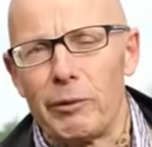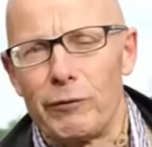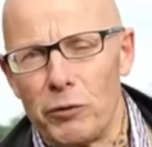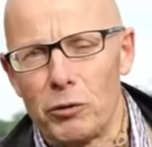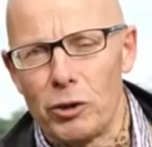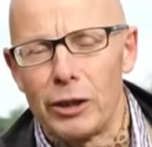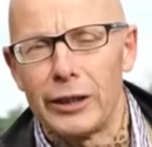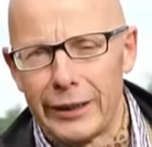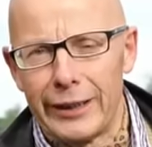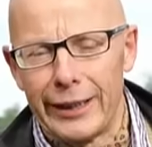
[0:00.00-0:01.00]
But
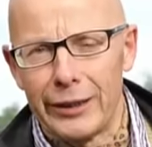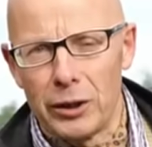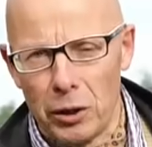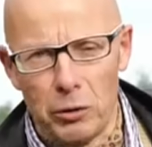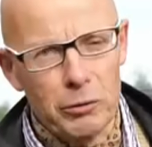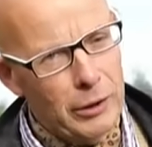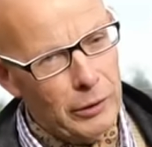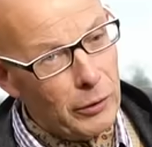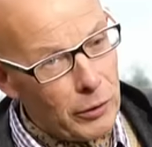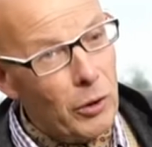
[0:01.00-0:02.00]
fortunately, I had a cold and
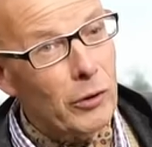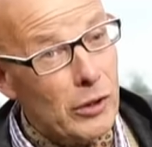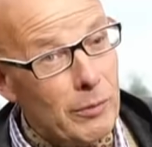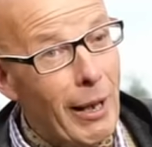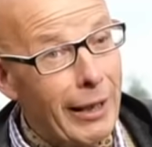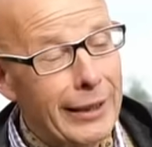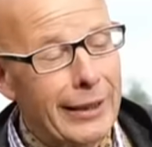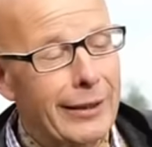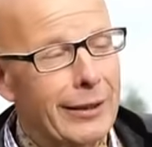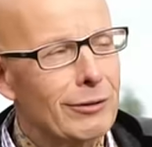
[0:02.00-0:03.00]
could not smell
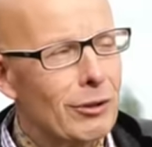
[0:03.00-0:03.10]
anything.